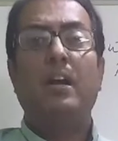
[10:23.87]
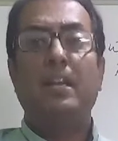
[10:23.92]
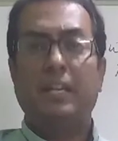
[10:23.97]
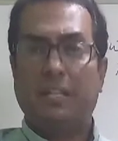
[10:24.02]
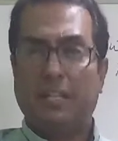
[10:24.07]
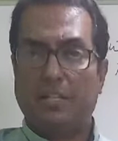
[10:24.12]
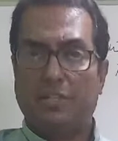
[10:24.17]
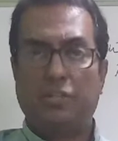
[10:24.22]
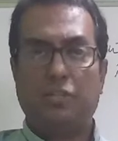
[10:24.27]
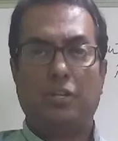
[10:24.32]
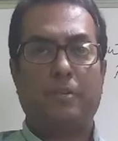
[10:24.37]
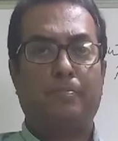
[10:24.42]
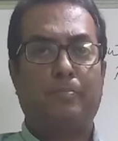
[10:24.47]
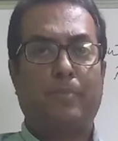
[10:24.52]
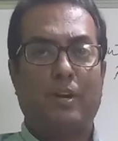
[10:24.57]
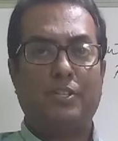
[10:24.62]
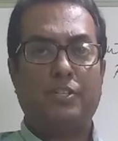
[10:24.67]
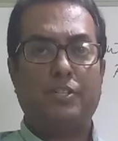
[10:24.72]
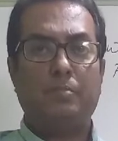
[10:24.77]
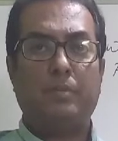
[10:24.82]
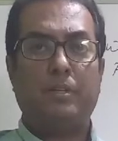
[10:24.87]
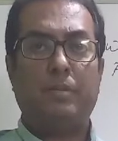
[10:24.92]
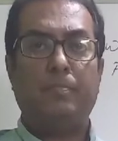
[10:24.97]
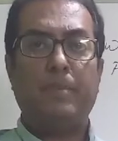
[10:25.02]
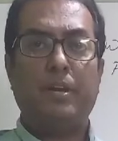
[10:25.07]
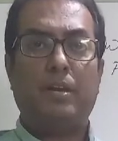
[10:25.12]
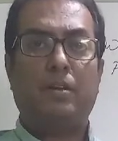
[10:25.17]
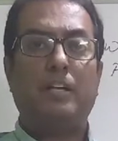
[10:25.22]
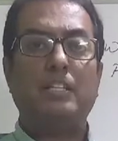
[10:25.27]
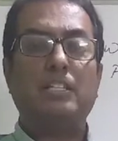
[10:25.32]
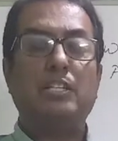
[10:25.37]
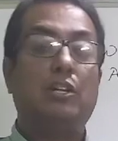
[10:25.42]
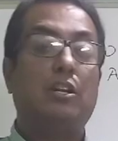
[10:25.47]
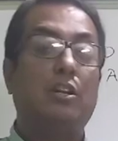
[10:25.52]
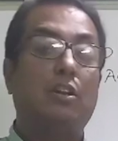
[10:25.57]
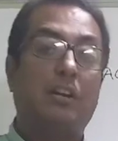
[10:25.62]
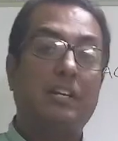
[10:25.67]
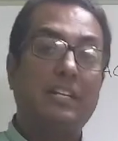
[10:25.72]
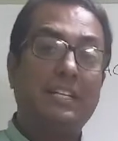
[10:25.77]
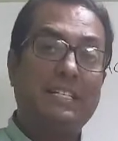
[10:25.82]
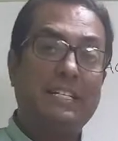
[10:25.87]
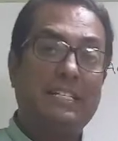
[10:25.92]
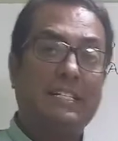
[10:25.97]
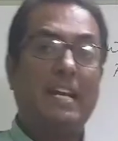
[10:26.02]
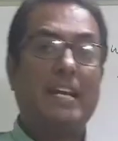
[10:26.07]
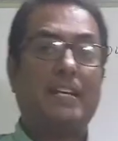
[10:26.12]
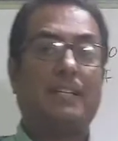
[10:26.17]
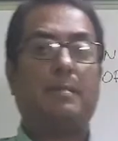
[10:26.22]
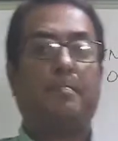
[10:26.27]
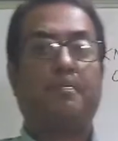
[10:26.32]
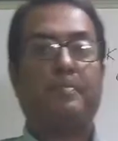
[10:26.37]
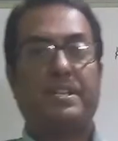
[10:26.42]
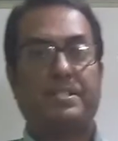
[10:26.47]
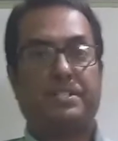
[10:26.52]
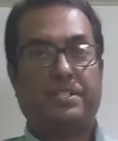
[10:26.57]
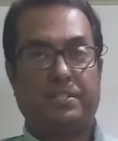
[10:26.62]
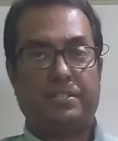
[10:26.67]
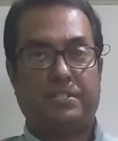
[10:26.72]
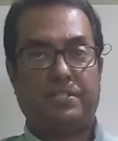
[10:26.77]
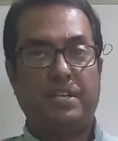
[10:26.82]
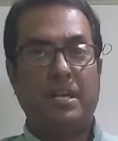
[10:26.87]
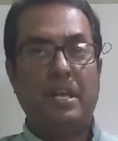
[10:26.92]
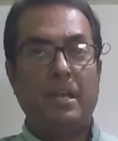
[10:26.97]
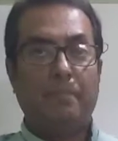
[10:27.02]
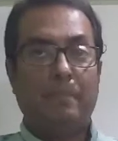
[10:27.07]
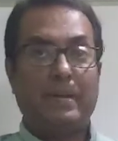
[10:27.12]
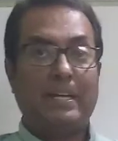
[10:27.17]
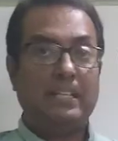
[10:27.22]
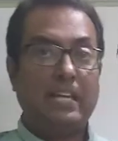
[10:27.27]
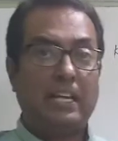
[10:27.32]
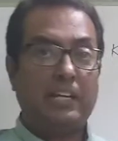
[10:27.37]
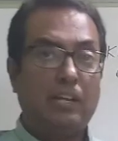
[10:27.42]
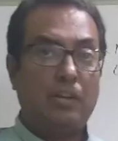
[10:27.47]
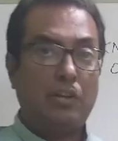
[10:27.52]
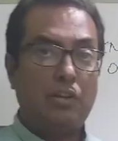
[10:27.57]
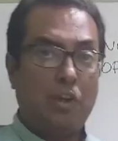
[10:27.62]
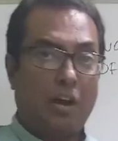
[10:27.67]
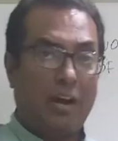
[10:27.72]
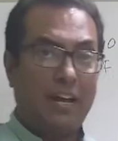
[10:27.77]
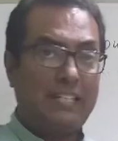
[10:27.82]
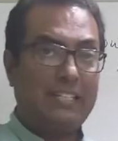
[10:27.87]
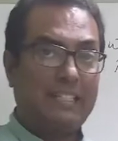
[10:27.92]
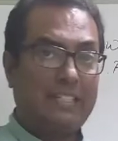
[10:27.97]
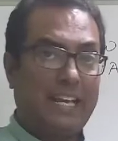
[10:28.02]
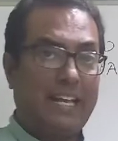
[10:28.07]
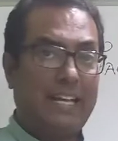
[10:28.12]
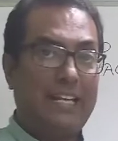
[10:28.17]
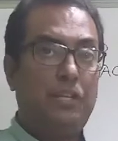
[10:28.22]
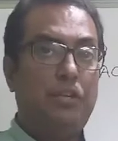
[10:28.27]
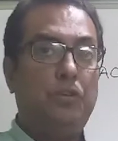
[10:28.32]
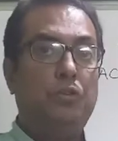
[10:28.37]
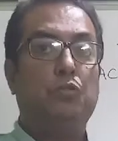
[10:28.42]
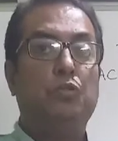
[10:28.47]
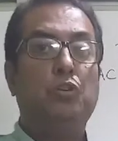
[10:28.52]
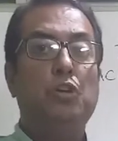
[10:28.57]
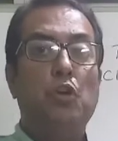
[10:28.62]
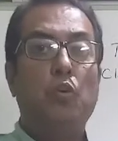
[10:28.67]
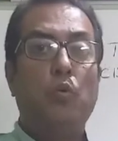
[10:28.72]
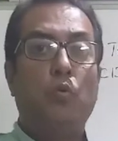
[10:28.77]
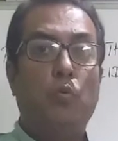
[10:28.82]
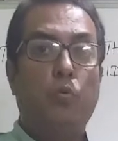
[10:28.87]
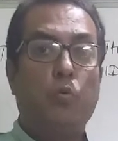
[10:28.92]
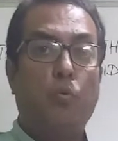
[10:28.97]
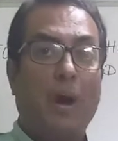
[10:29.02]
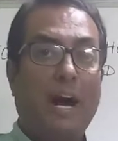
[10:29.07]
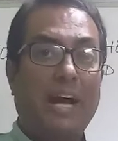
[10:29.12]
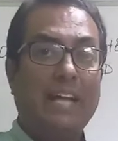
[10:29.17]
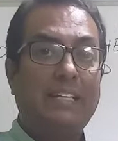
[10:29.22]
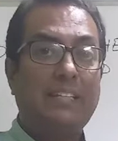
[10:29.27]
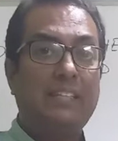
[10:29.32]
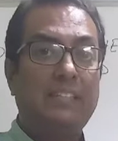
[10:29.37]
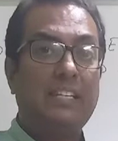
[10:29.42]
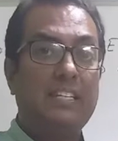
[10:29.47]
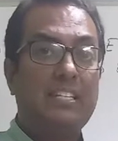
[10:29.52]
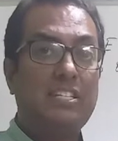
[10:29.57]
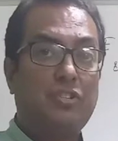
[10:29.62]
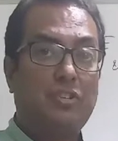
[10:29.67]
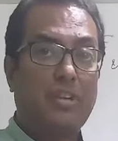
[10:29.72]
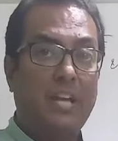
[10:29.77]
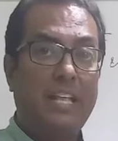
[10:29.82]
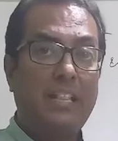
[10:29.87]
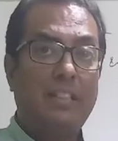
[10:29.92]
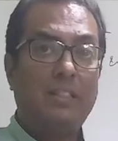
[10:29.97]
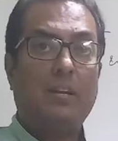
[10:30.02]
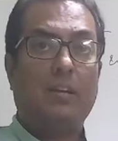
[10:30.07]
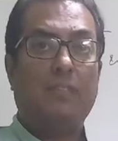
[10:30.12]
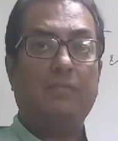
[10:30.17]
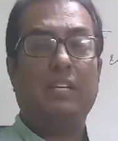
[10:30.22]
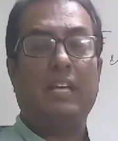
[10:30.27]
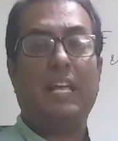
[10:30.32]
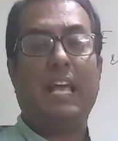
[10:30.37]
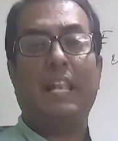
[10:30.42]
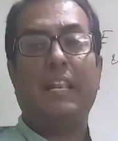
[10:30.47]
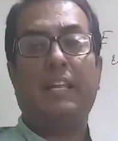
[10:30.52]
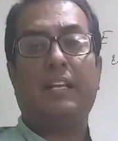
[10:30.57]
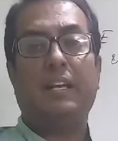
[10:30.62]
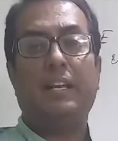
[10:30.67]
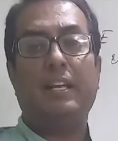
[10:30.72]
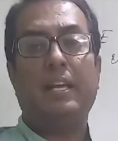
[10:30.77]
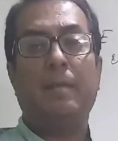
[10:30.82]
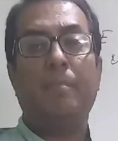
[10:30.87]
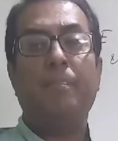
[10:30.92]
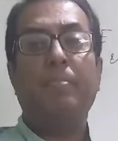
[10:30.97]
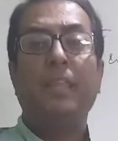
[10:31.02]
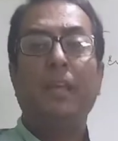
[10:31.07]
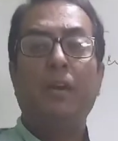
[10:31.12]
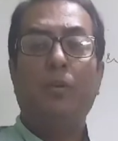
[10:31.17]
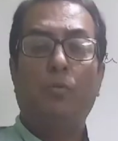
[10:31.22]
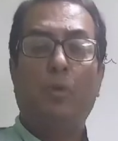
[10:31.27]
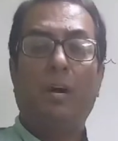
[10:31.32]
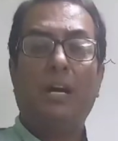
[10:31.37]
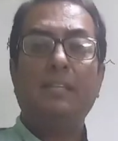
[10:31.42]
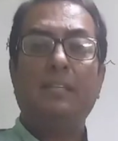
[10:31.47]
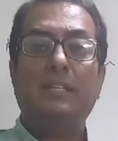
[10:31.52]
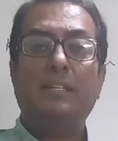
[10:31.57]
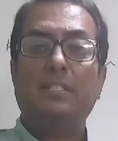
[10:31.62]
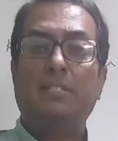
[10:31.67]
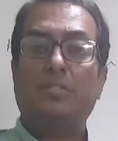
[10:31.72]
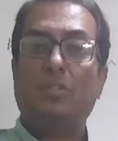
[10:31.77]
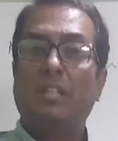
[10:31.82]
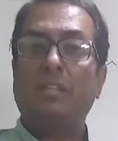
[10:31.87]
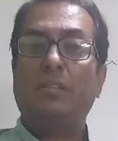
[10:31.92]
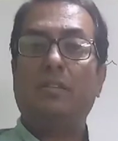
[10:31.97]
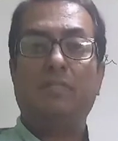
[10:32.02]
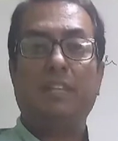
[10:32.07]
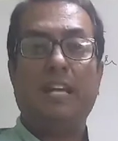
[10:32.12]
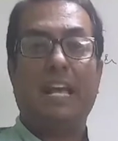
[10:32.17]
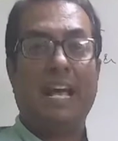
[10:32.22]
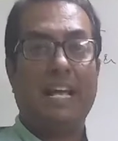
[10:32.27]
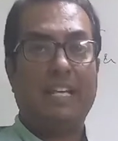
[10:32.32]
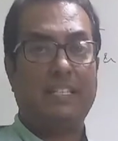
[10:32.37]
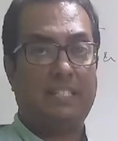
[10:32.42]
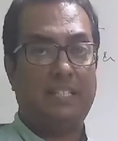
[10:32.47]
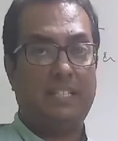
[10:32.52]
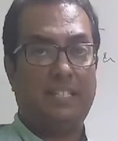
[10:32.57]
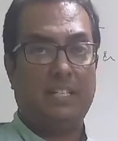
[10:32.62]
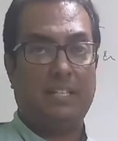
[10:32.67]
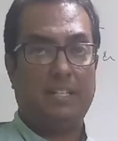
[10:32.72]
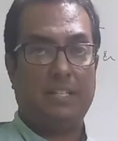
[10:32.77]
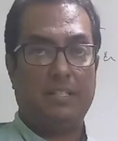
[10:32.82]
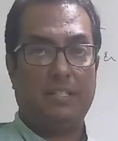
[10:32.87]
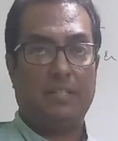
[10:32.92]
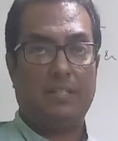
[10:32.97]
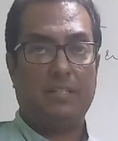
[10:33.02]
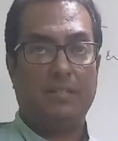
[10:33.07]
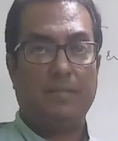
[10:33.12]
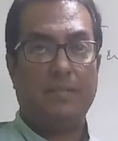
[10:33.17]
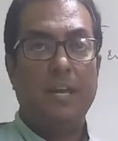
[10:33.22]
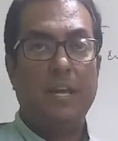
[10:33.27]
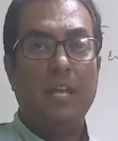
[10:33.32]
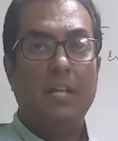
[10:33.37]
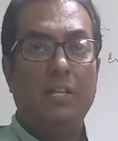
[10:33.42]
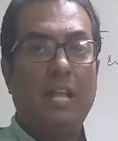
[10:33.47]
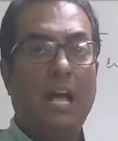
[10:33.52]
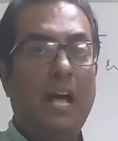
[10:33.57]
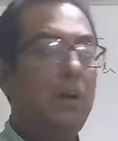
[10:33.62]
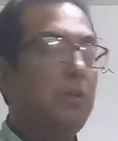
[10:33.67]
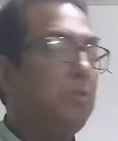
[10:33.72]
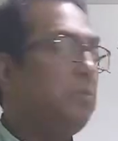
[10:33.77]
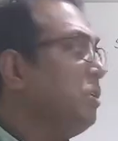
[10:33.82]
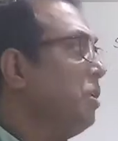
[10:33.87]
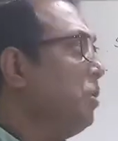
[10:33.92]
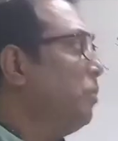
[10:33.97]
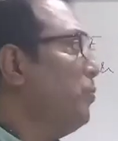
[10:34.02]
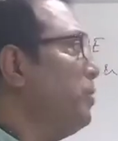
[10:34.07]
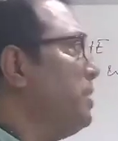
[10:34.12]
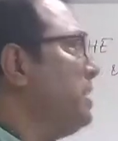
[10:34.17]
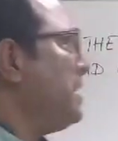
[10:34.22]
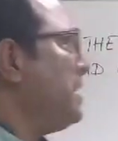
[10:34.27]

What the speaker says: It is not possible, because it will only detect the presence, but it will not tell you what the strength of the alkali, what the strength of the acid it is. Now we